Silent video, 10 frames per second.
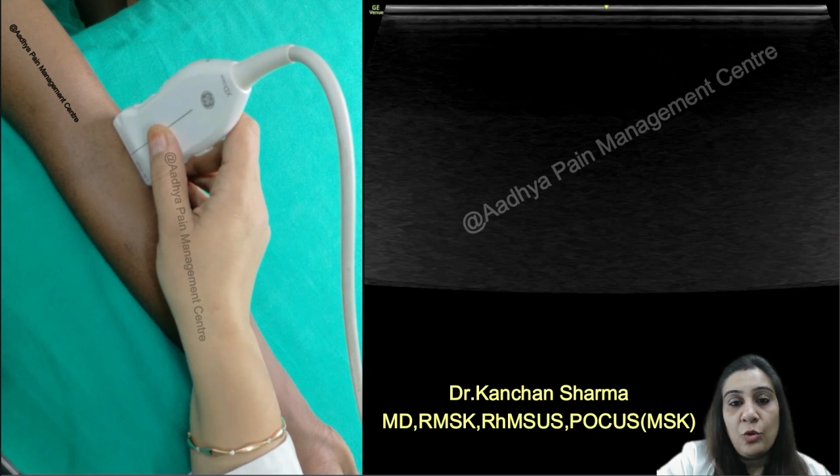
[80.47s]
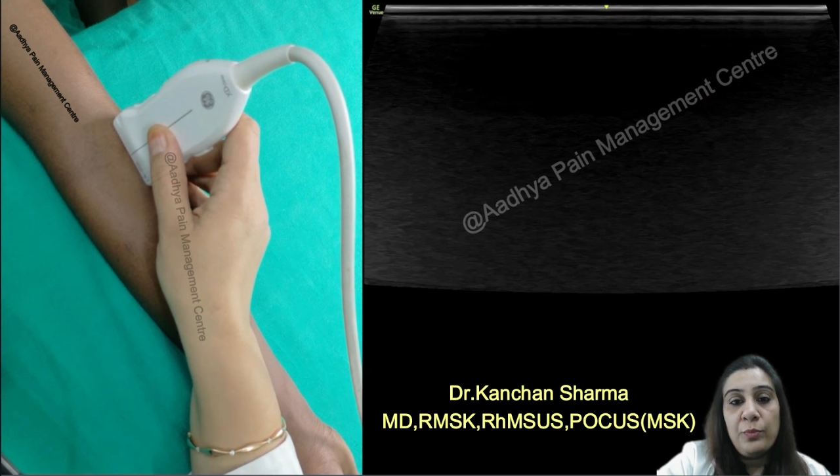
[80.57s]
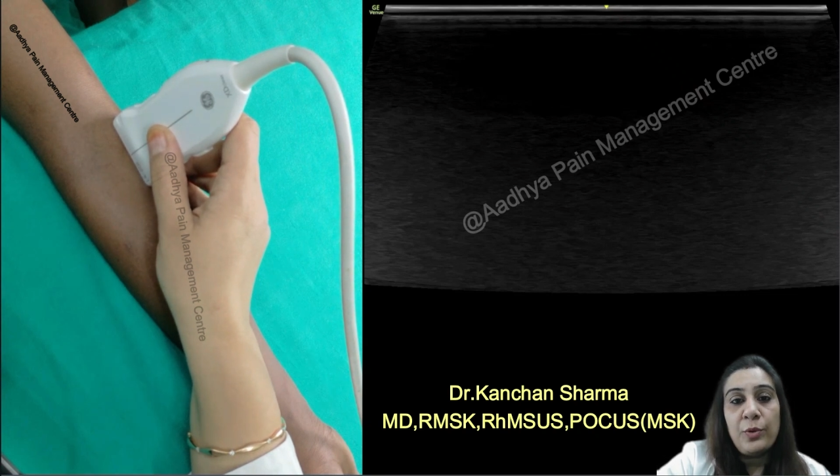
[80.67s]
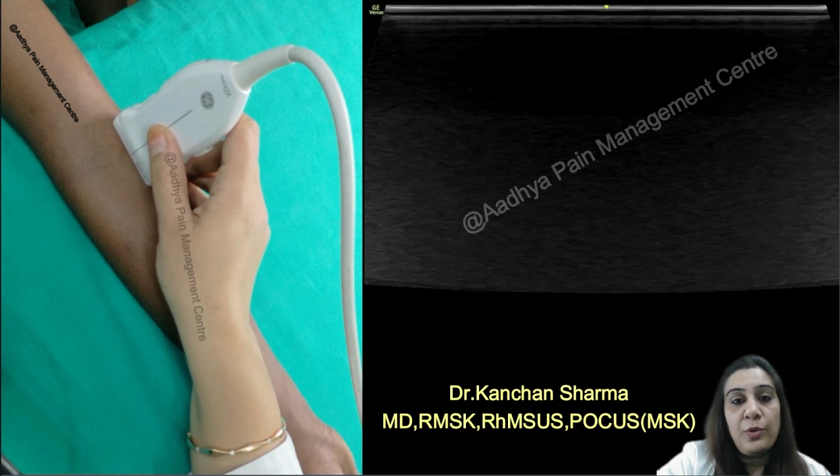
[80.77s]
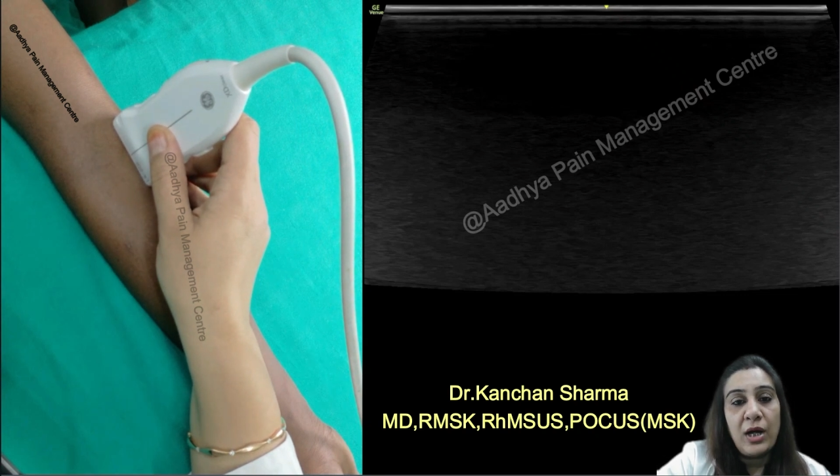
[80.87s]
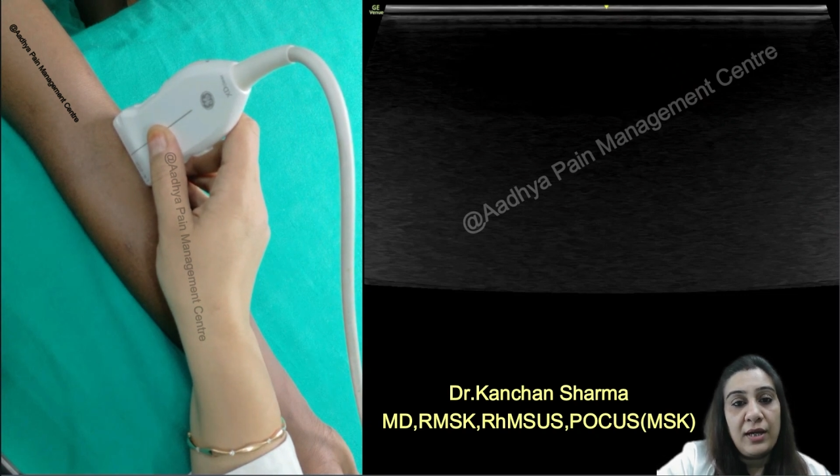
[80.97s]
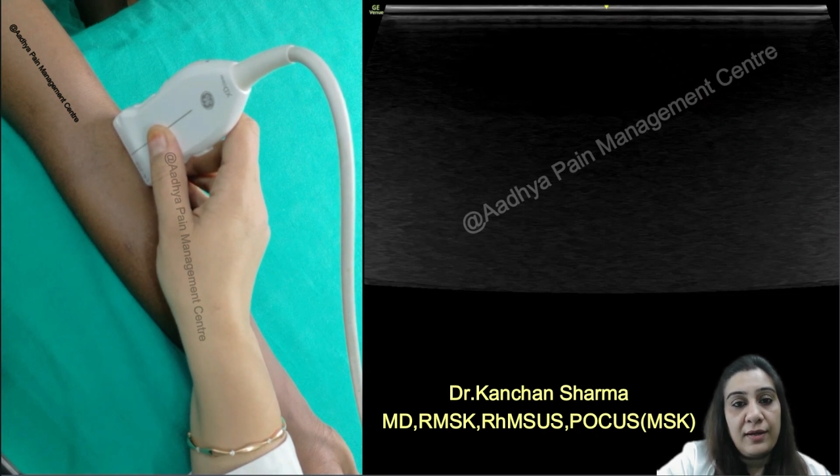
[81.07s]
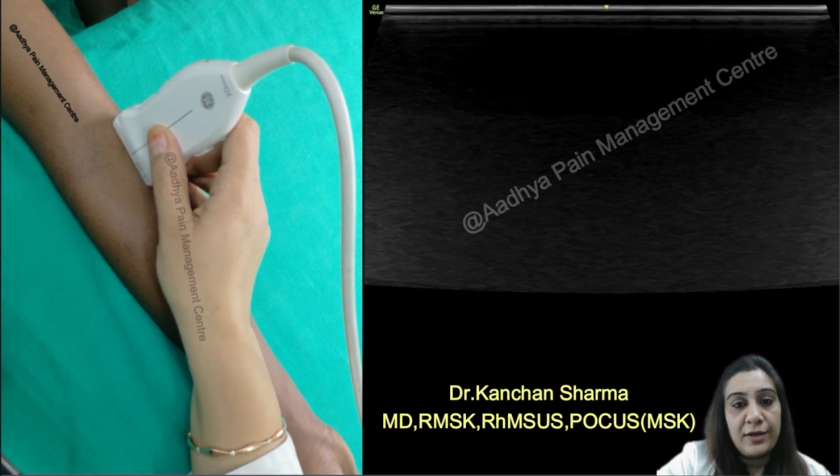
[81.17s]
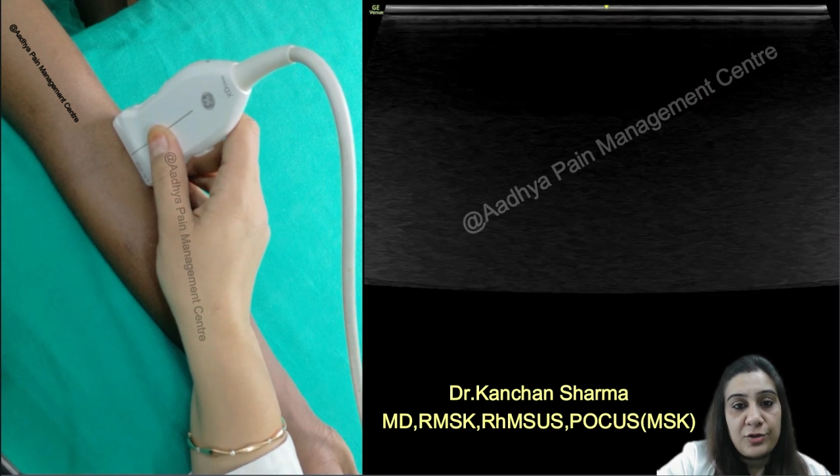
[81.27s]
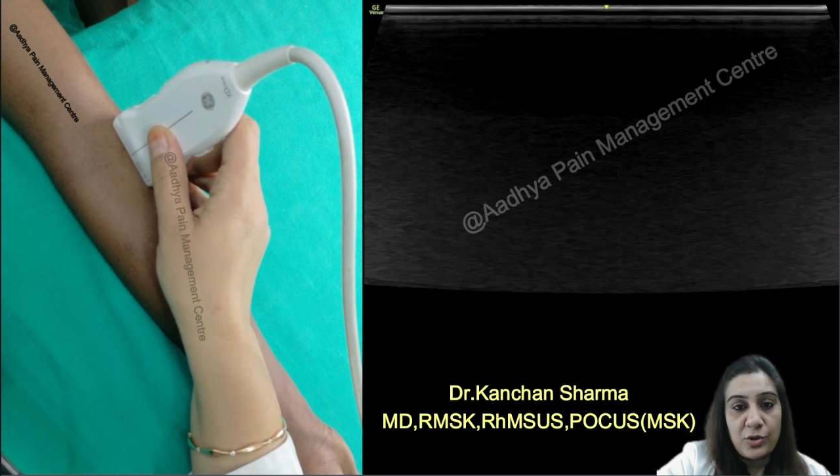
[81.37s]

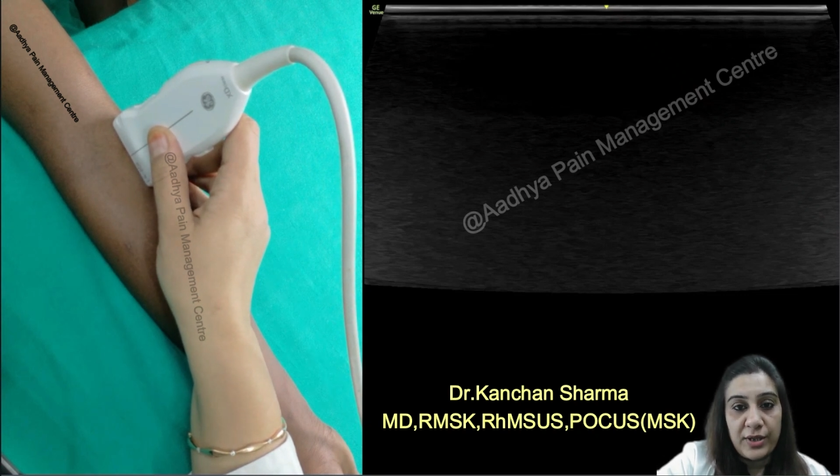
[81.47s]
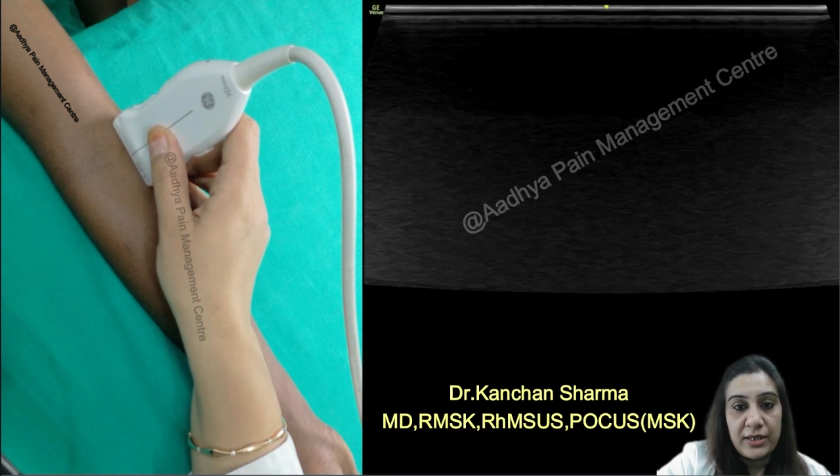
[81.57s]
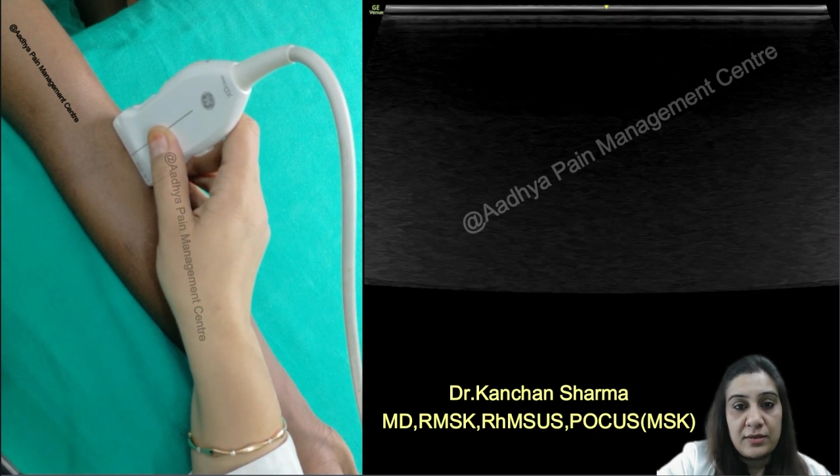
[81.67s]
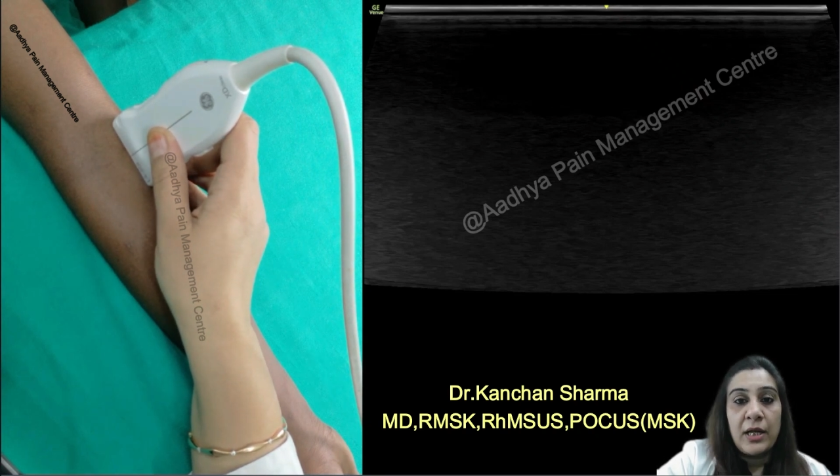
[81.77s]
humero-ulnar joint.